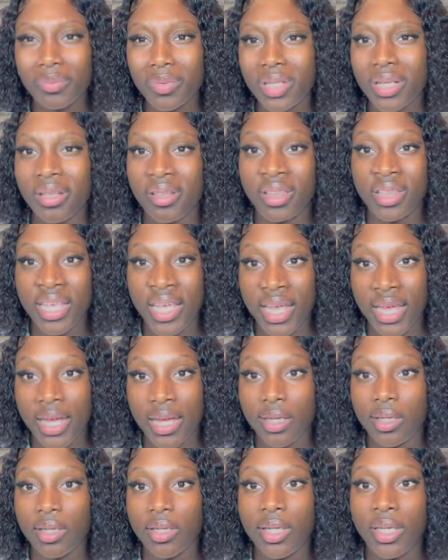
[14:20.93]

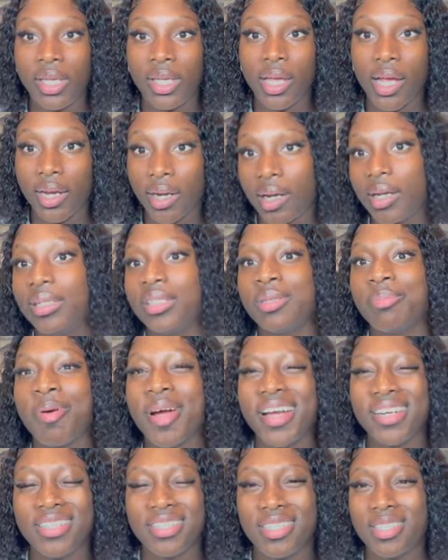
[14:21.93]
they cannot
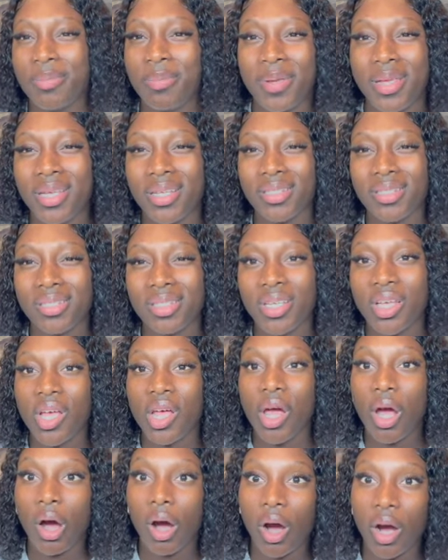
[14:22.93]
participate
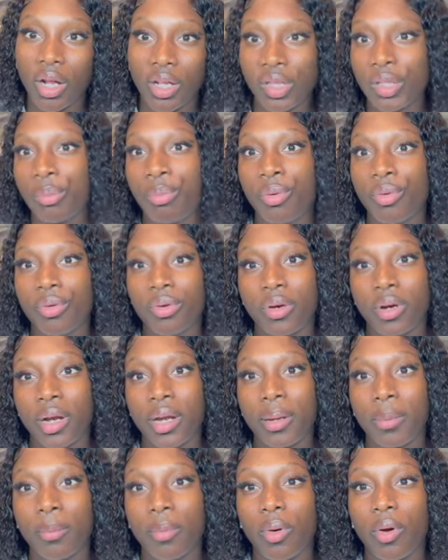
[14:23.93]
on the
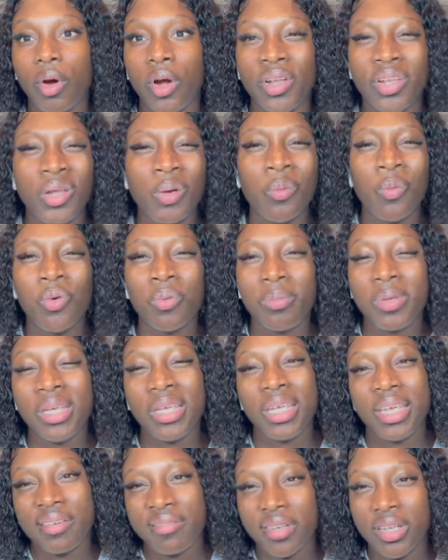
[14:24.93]
program, or they won't be
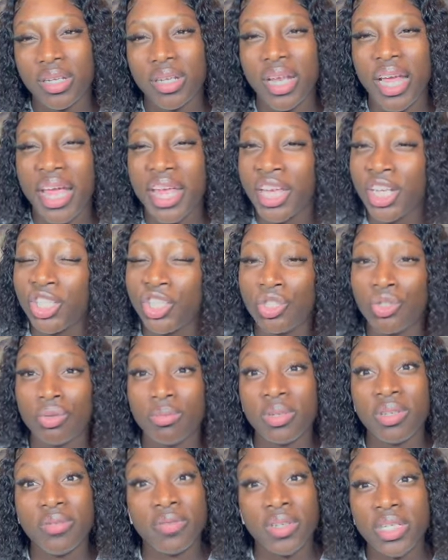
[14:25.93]
given a
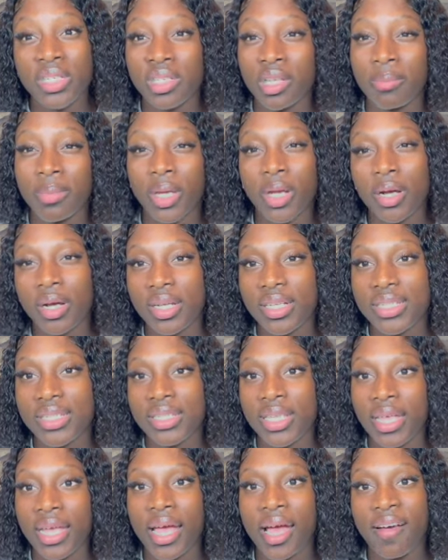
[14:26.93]
H2B visa because
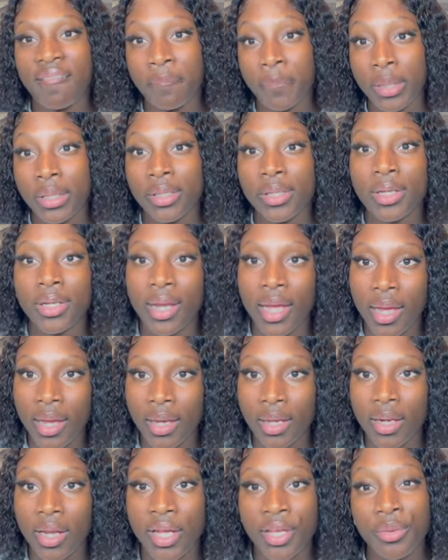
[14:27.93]
they have been
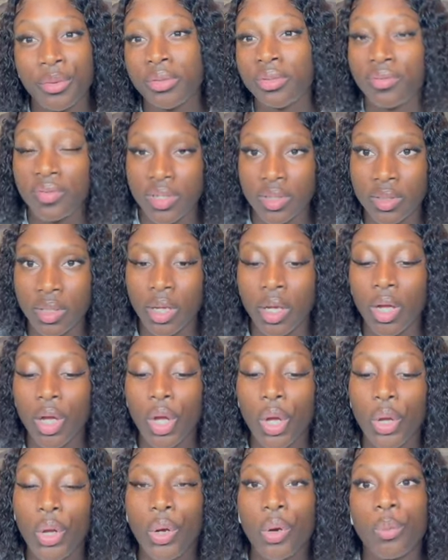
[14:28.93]
denied a US visa,
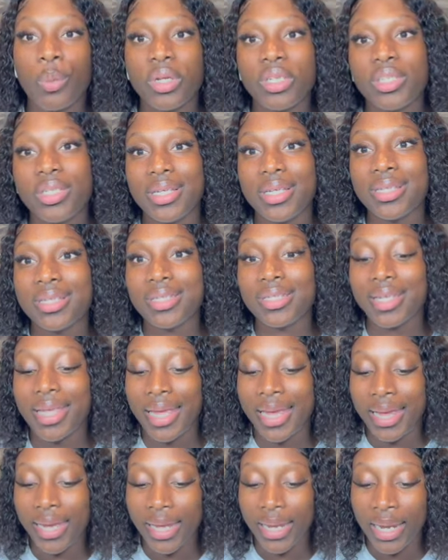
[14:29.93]
which is
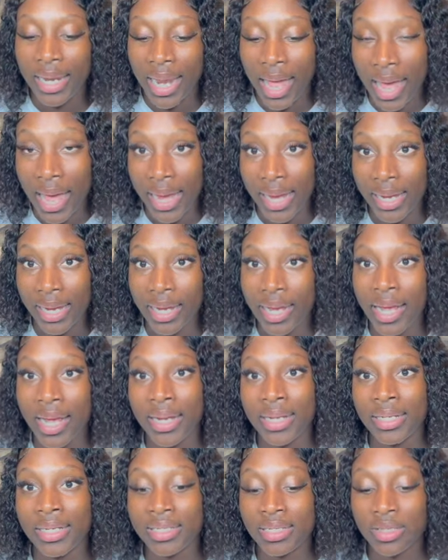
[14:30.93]
a lie.
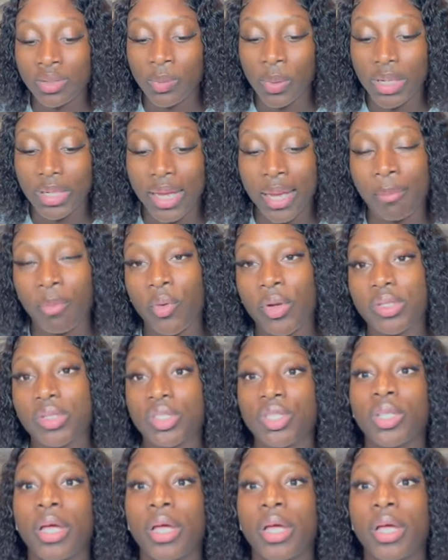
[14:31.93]
And this is what I'm going to